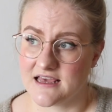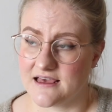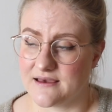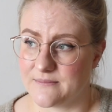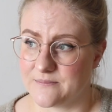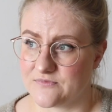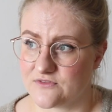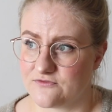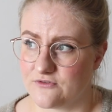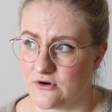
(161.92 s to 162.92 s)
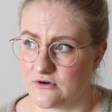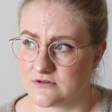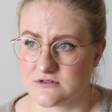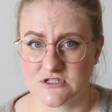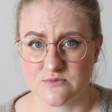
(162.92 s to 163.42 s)

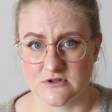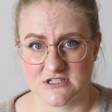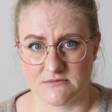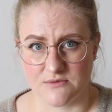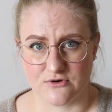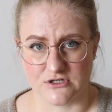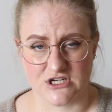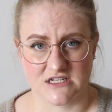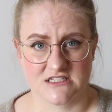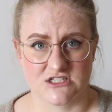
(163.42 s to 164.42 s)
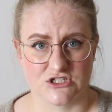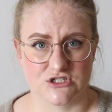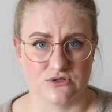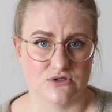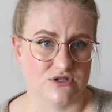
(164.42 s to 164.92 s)
for small summer projects, just
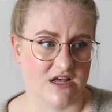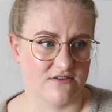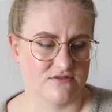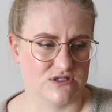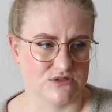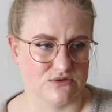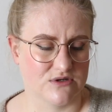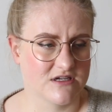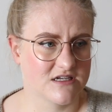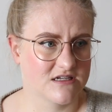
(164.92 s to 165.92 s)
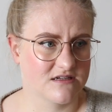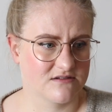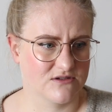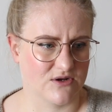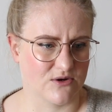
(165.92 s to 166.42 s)
so you don't have to,
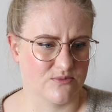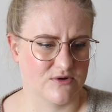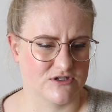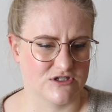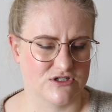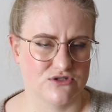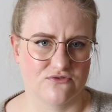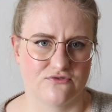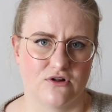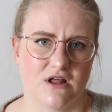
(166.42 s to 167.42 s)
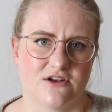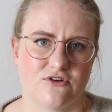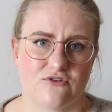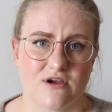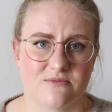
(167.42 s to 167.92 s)
you know, purchase 2
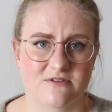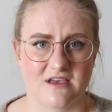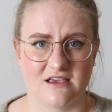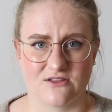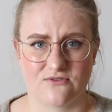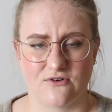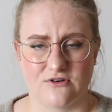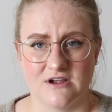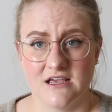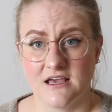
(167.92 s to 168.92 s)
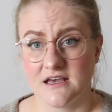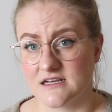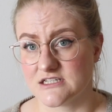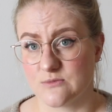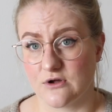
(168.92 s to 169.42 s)
400 gram skeins for
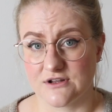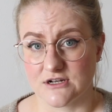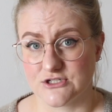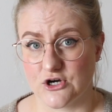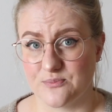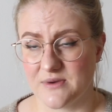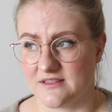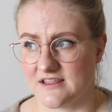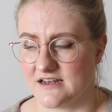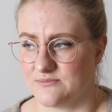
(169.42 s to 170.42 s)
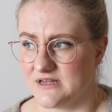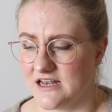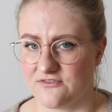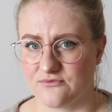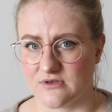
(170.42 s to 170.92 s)
a small little top and then be
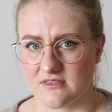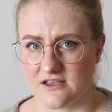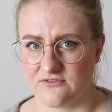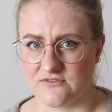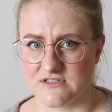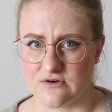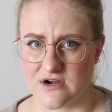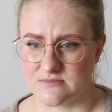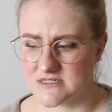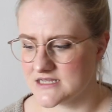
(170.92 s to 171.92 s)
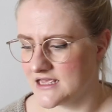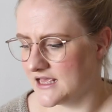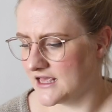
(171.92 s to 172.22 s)
left with like 50 grams.